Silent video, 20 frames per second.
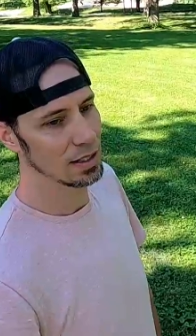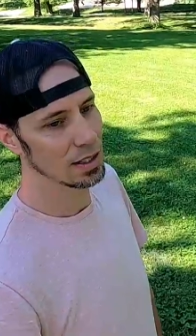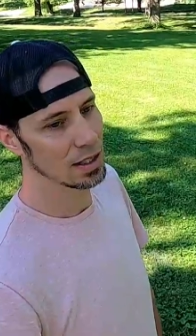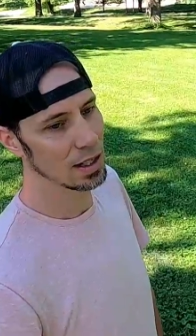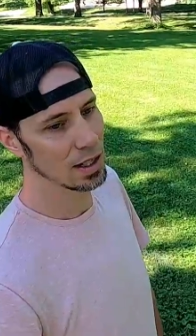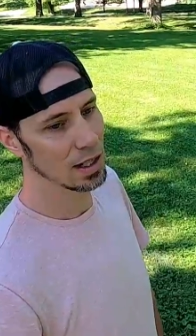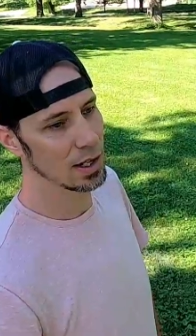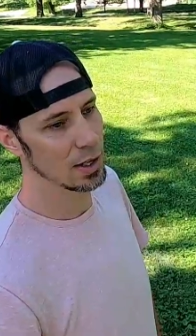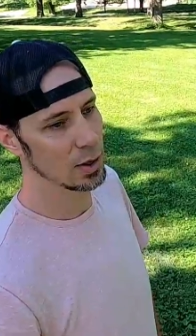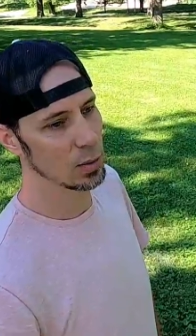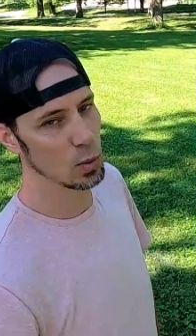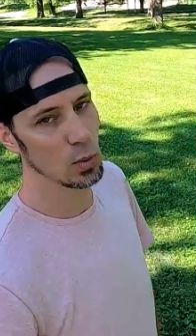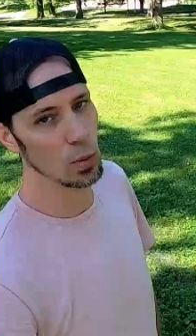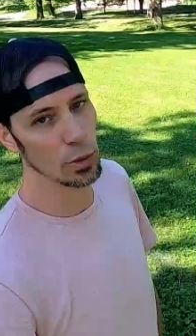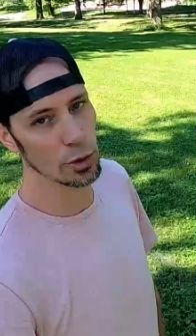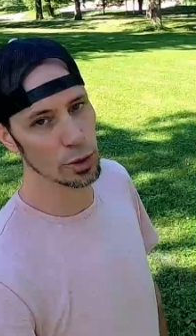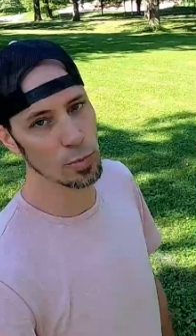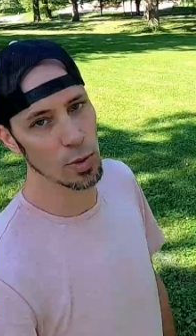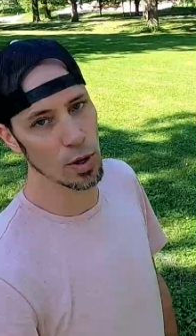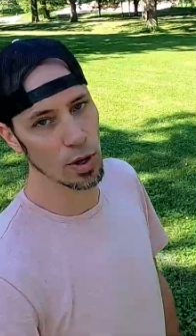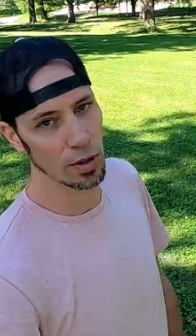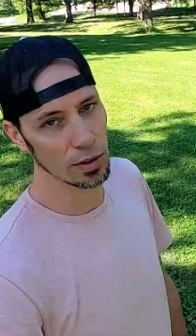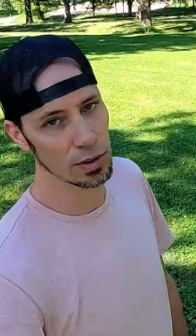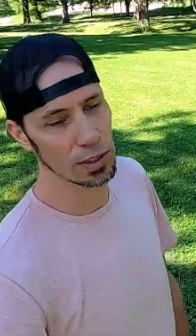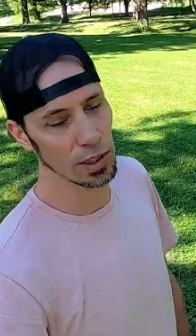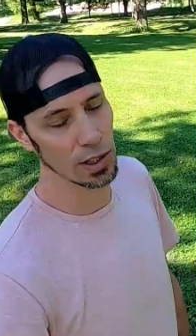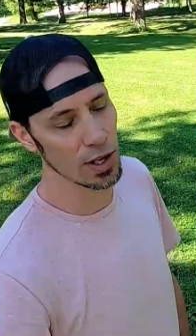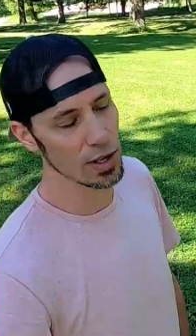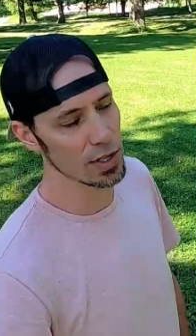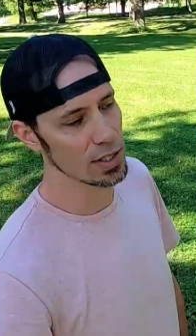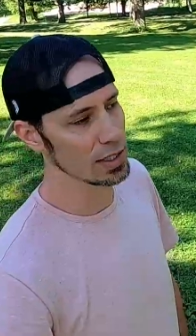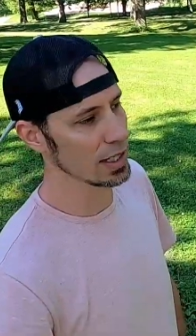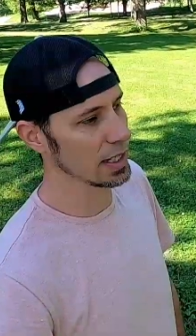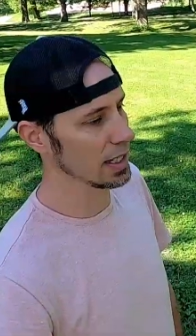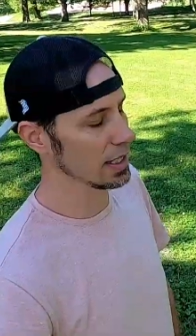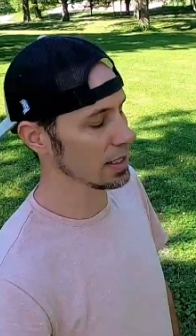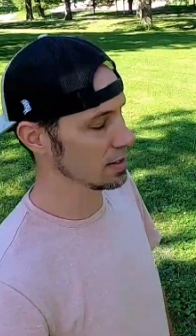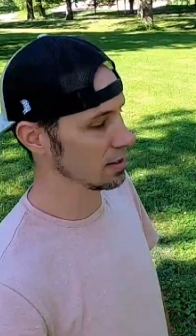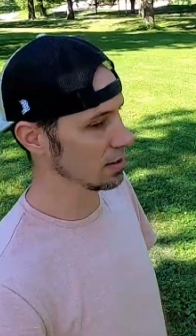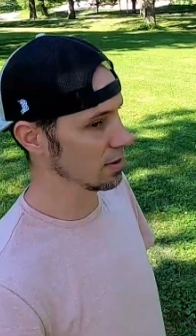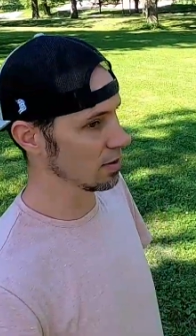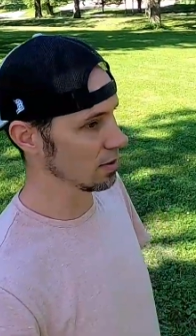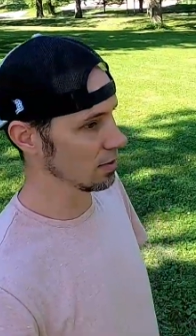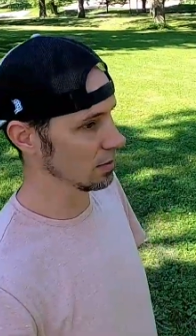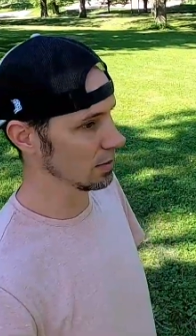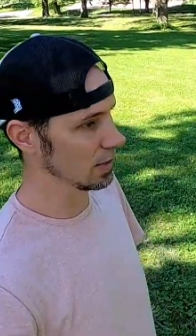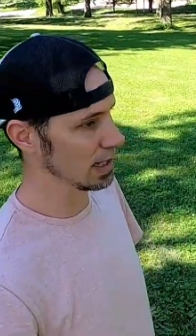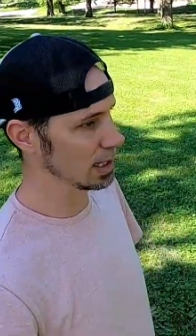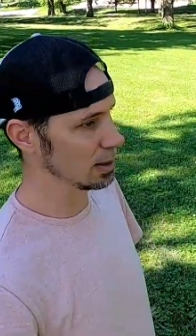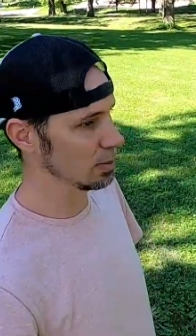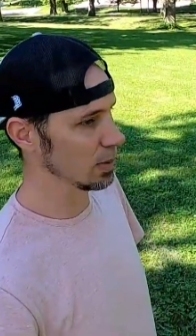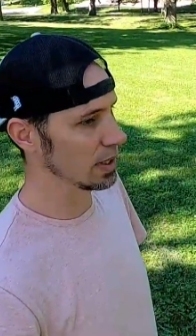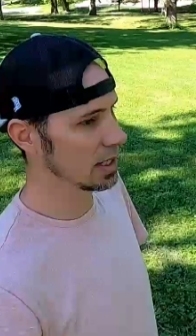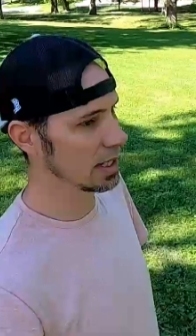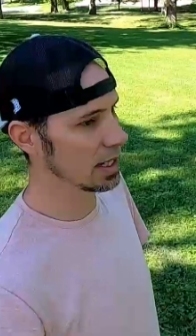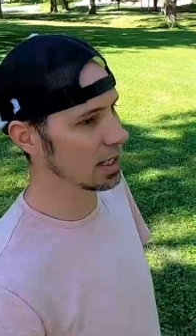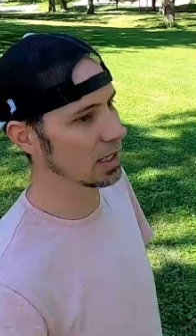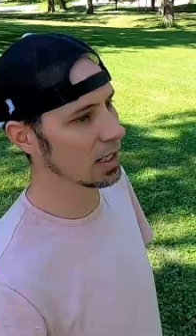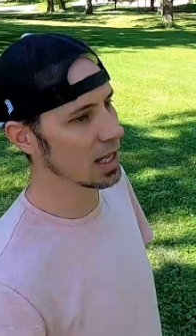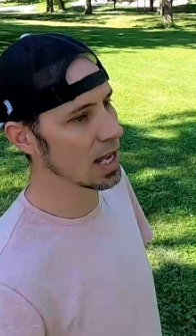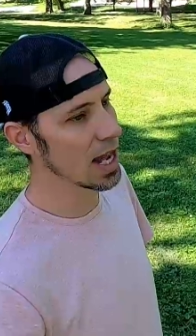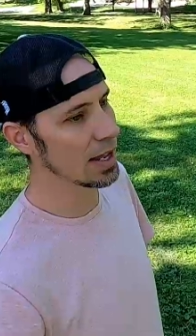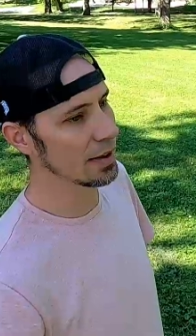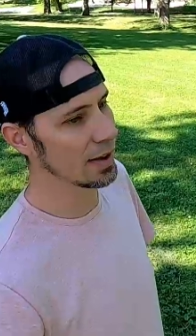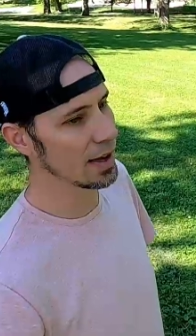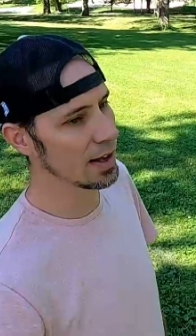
uh, and oldest parks in our city. So it's been hit a lot.